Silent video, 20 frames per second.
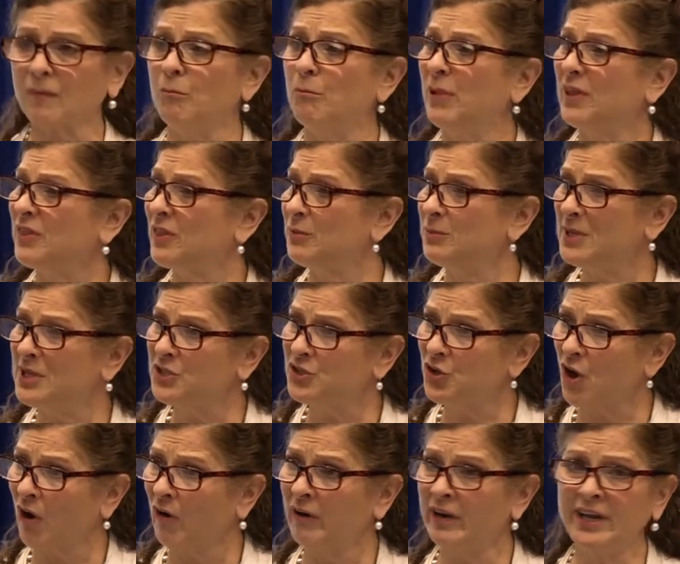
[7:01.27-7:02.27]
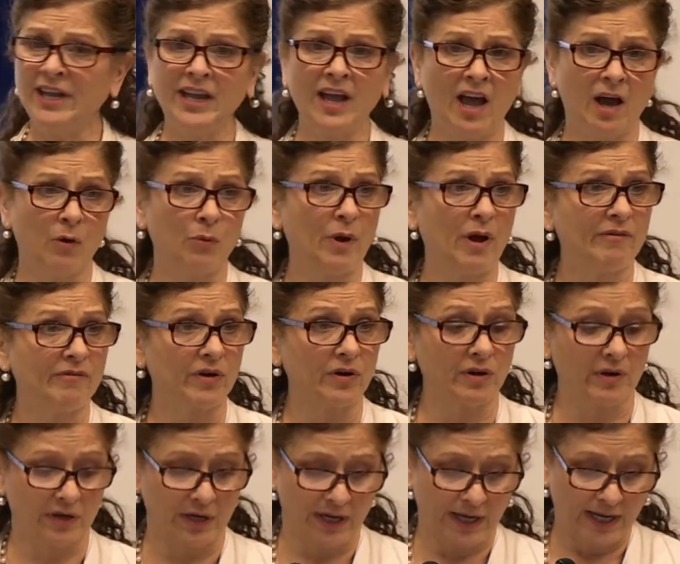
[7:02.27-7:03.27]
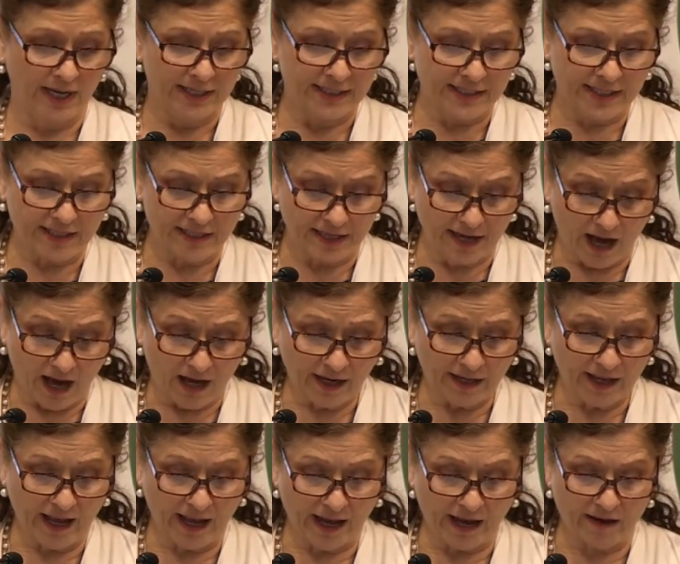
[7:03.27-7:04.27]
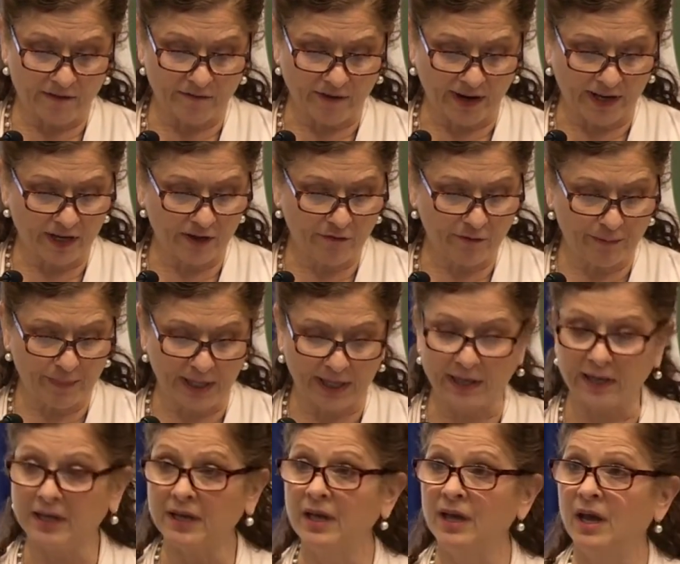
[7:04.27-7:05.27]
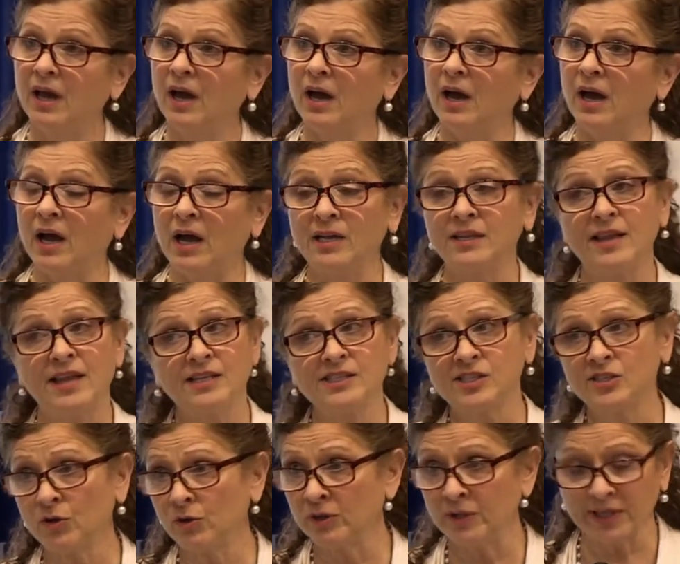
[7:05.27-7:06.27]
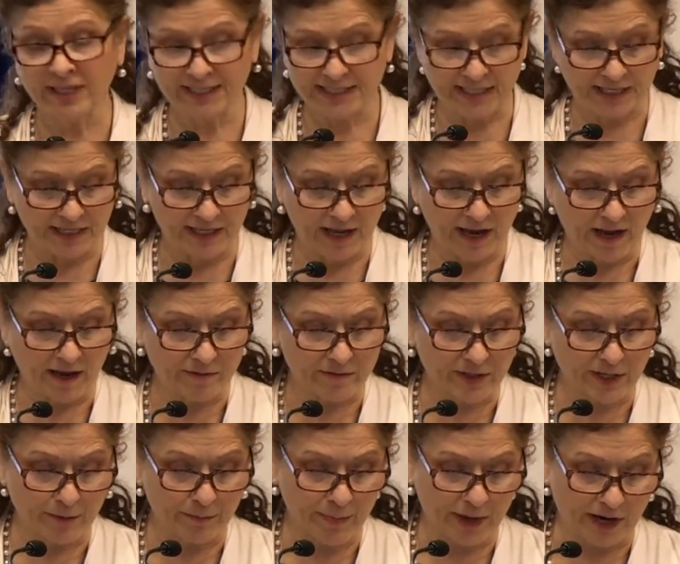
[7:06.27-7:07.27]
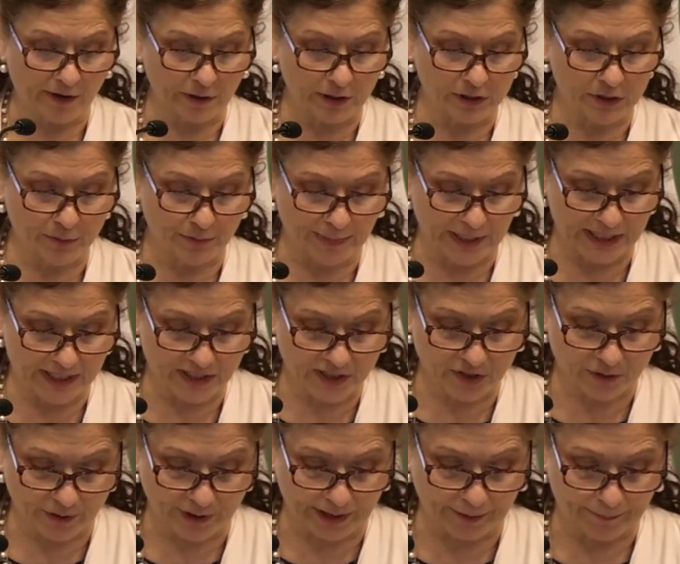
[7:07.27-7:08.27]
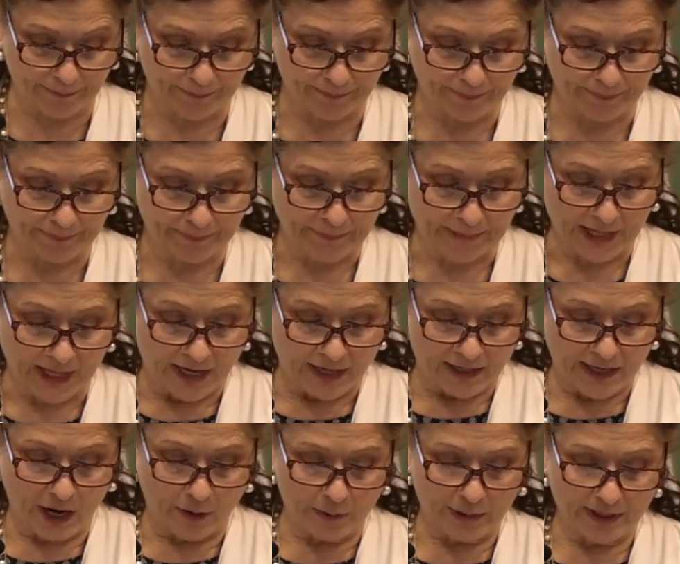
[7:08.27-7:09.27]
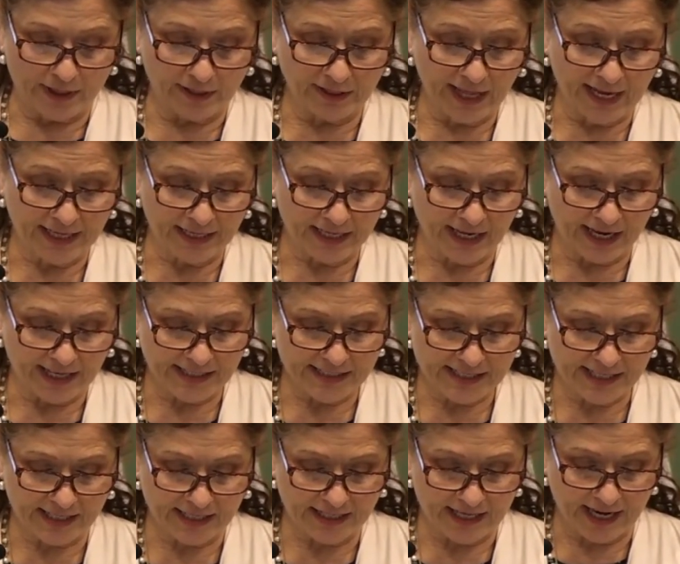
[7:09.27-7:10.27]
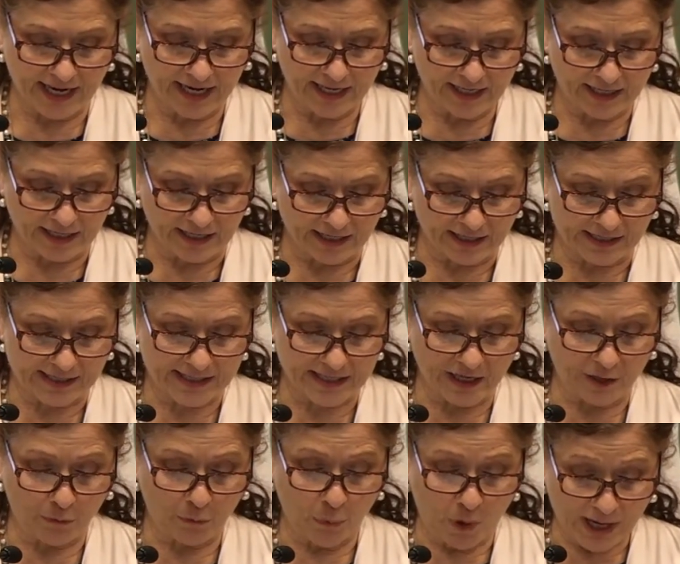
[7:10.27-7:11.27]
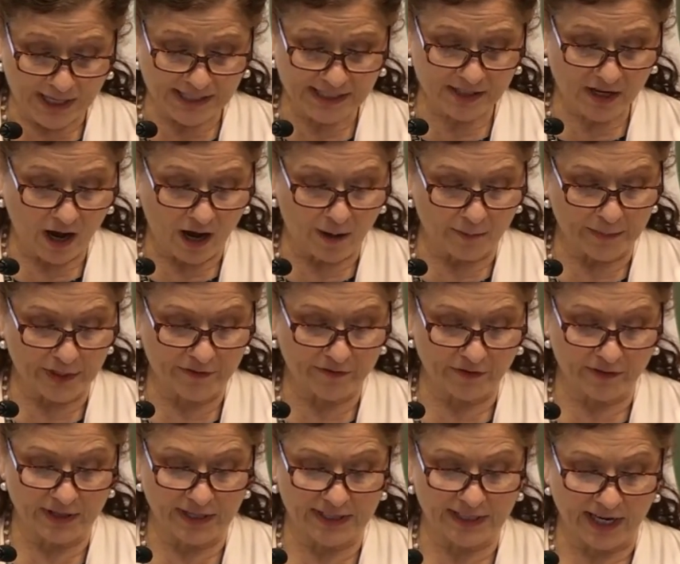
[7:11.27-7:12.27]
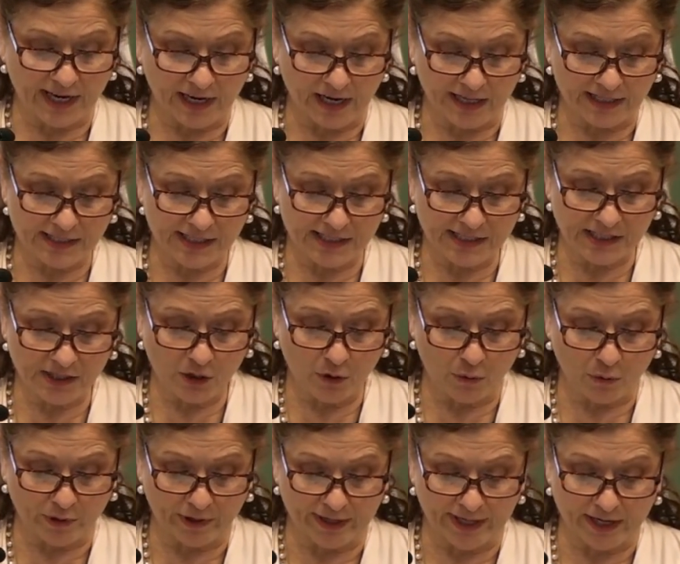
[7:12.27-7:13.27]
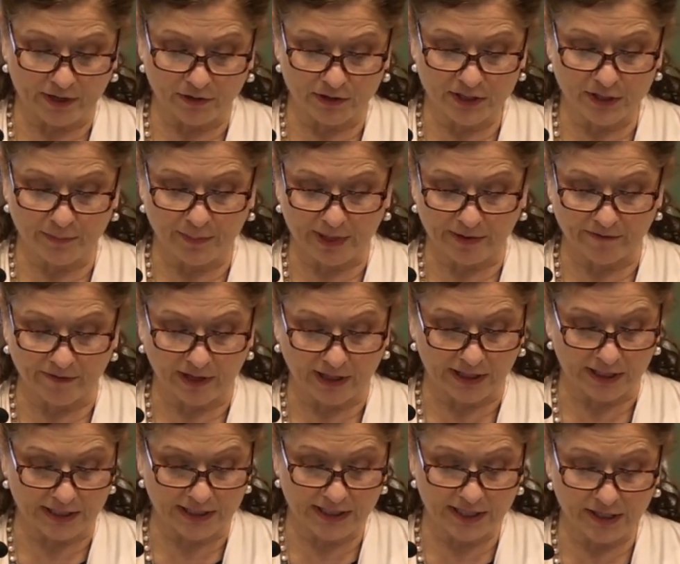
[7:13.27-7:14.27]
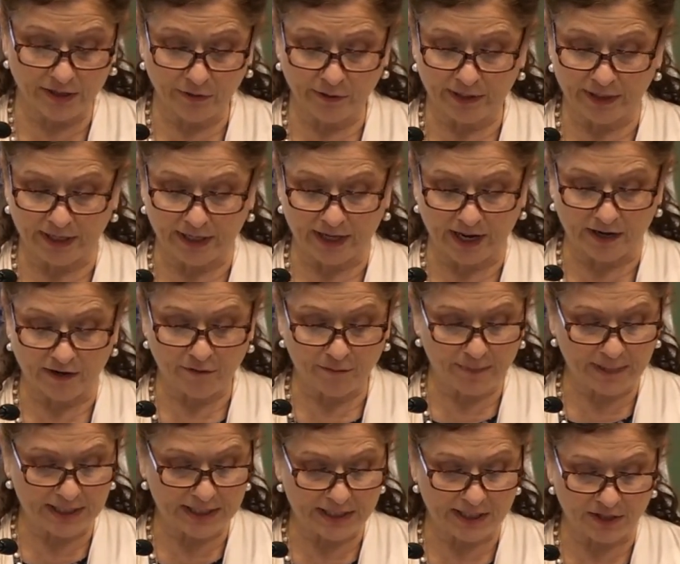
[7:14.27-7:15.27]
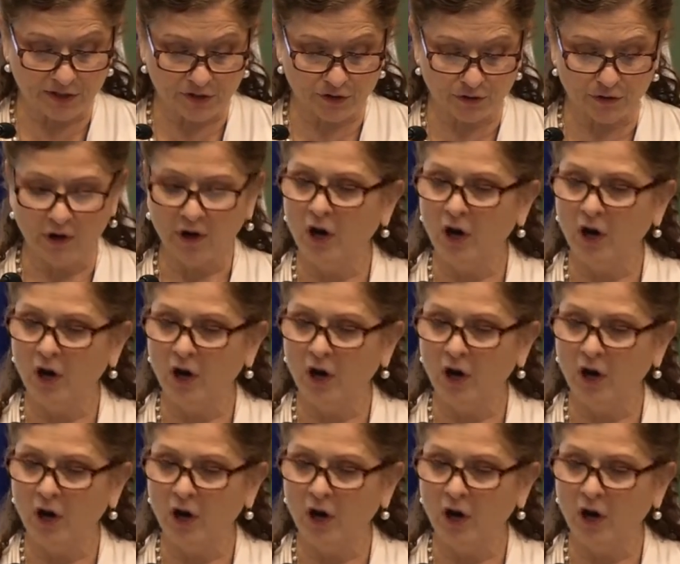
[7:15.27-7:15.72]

But the majority, however, did not have NFP, uh, and they certainly didn't have it in marriage ministry. Now, in the late 1980s, it was common for the diocesan coordinator to be a volunteer and an NFP teacher